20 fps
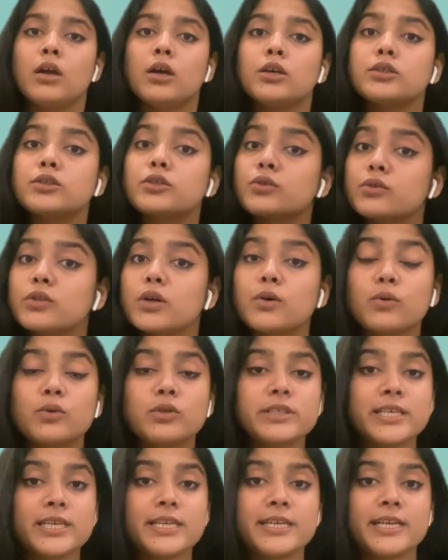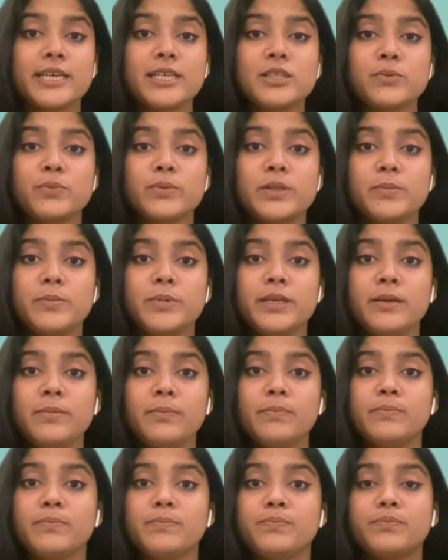So the whole sentence will be,
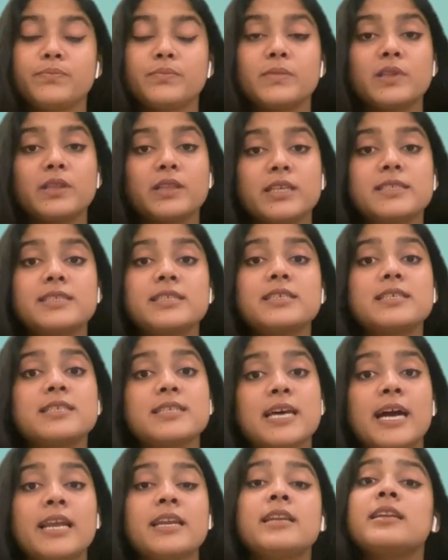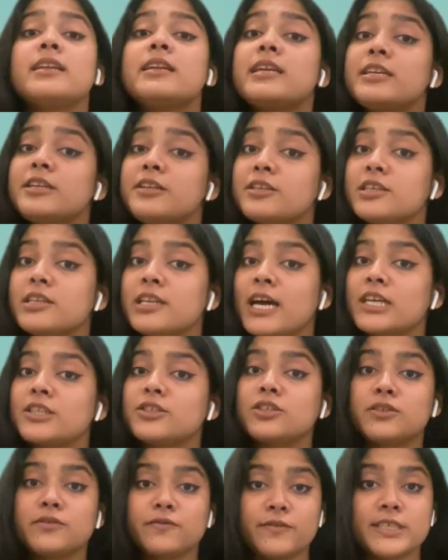this is an
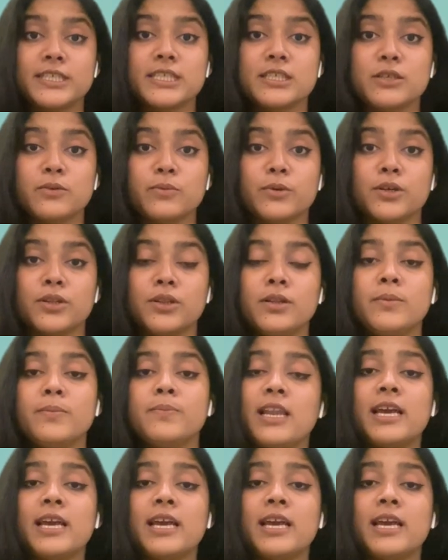international festival.